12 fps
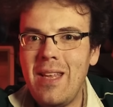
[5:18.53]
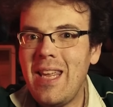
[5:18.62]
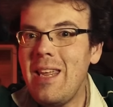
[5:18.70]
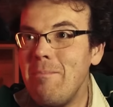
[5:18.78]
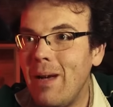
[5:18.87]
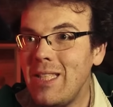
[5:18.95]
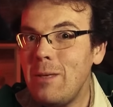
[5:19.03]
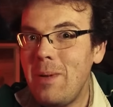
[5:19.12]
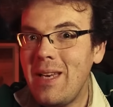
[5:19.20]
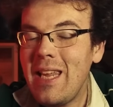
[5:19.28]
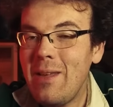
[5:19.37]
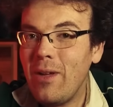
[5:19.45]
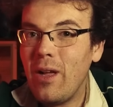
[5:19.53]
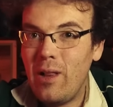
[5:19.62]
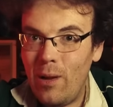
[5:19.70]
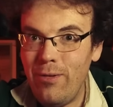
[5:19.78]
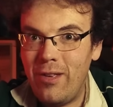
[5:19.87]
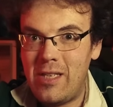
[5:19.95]
he might have been even
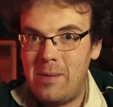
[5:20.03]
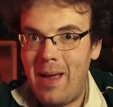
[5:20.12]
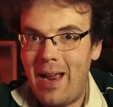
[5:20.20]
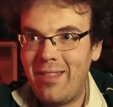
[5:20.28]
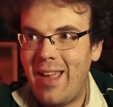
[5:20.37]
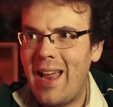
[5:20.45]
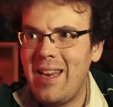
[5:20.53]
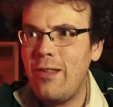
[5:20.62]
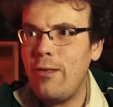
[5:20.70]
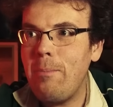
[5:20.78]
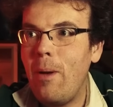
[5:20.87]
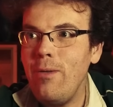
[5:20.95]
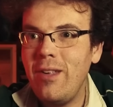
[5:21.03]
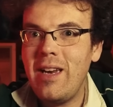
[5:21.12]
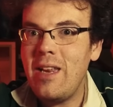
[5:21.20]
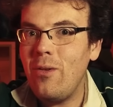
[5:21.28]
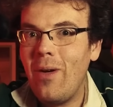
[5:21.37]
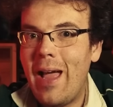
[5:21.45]
closer to Max had he
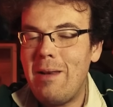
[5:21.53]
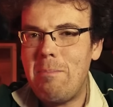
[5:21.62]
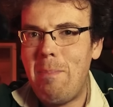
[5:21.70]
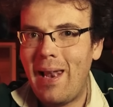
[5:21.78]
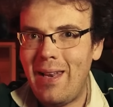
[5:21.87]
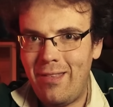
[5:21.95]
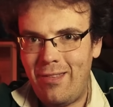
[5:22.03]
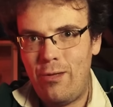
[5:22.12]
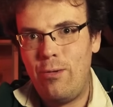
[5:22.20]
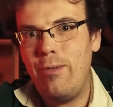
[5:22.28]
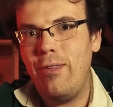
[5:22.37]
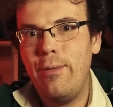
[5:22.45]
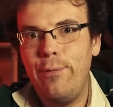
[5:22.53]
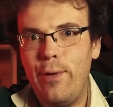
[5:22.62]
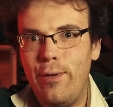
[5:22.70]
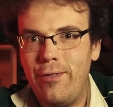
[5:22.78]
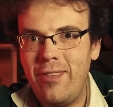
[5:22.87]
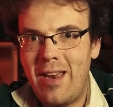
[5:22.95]
supposedly not had balance issues in the
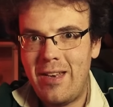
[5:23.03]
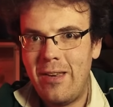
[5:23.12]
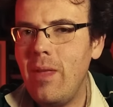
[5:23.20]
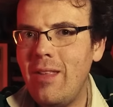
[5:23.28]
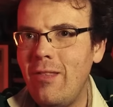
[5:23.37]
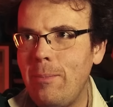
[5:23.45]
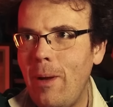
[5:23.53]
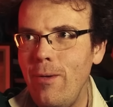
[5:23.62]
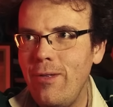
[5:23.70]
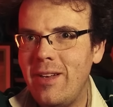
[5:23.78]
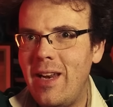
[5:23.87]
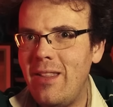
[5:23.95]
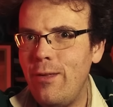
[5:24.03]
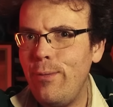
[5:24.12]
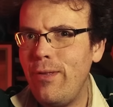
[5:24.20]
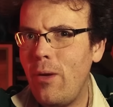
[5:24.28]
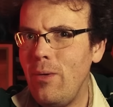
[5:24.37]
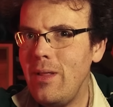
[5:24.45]
first stint. And supposedly, this
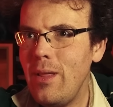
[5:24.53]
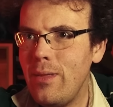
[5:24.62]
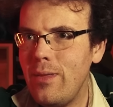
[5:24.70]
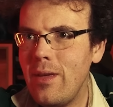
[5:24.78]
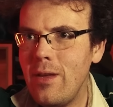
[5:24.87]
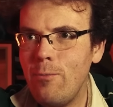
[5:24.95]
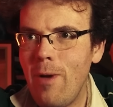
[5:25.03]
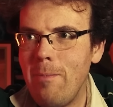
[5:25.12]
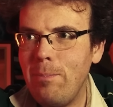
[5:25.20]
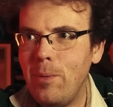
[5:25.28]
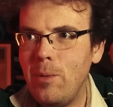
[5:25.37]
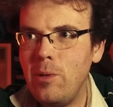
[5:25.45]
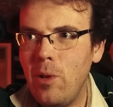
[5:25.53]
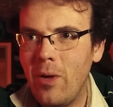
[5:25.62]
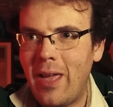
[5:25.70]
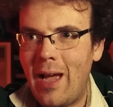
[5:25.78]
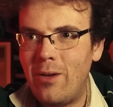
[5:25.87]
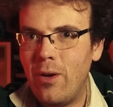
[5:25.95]
was only the third Red Bull
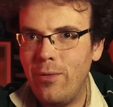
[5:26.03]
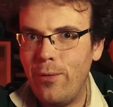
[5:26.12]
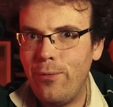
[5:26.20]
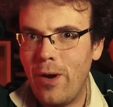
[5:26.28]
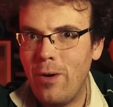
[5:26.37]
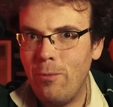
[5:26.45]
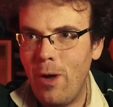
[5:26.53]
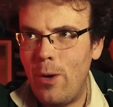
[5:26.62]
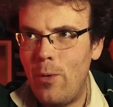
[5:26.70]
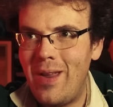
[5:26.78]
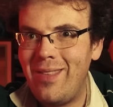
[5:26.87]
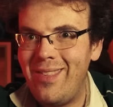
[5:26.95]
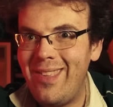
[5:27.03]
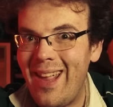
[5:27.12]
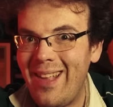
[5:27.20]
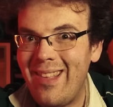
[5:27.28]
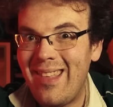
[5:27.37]
lockout of the front row in 6